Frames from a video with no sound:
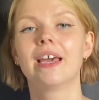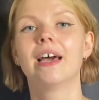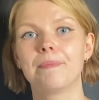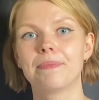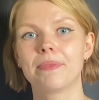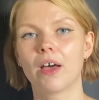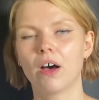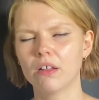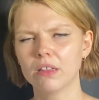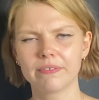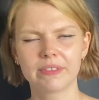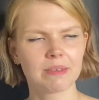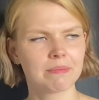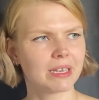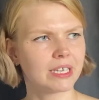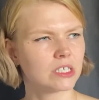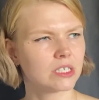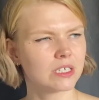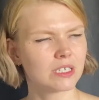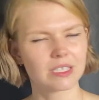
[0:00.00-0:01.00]
All of them
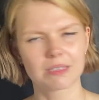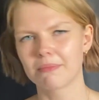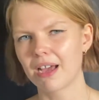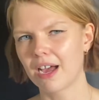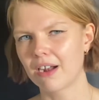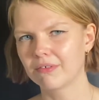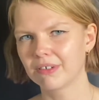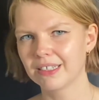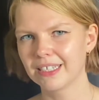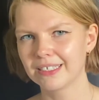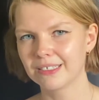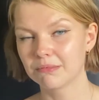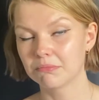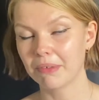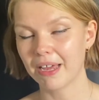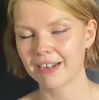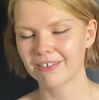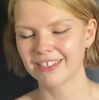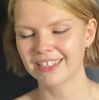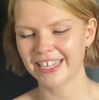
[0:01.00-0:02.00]
actually somehow relate to
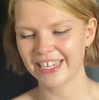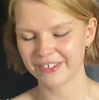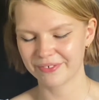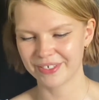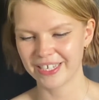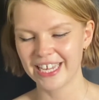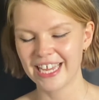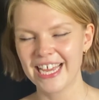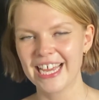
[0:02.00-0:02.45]
battery life.